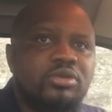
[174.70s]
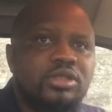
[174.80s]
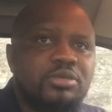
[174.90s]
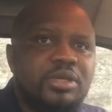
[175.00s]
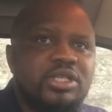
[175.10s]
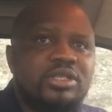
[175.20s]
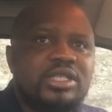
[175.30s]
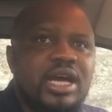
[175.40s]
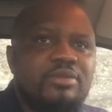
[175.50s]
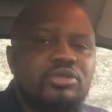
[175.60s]
It's based on
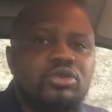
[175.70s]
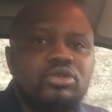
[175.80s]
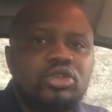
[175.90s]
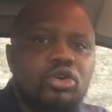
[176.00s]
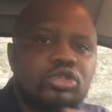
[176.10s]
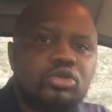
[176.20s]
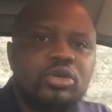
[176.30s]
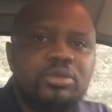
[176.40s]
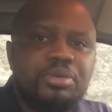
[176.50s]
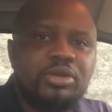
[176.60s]
time zone. Your
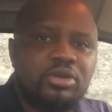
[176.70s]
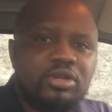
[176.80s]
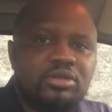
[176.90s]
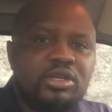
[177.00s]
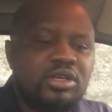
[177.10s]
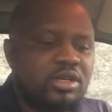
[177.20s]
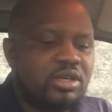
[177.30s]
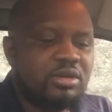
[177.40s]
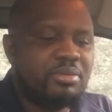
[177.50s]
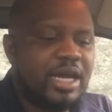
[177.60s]
sowing period
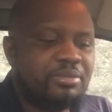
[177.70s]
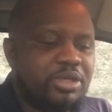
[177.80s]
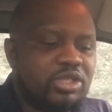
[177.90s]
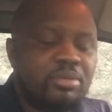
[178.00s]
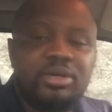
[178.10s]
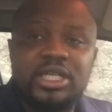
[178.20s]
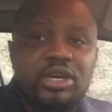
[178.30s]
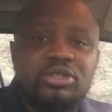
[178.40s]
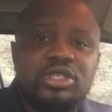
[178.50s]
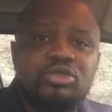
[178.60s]
might be somebody
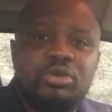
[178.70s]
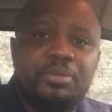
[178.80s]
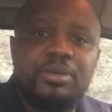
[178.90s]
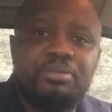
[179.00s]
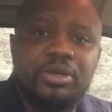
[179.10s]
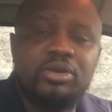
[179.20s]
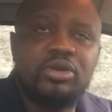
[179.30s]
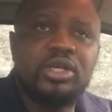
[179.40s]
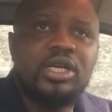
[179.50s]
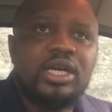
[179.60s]
else's reaping
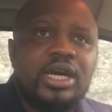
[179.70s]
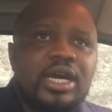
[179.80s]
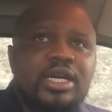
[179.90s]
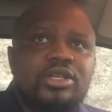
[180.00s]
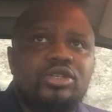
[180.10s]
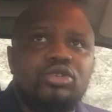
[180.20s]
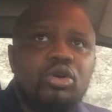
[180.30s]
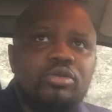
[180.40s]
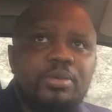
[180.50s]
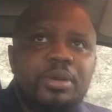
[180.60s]
period, and
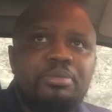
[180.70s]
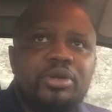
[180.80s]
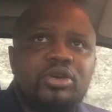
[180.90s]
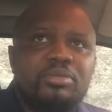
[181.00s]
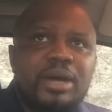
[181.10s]
your reaping period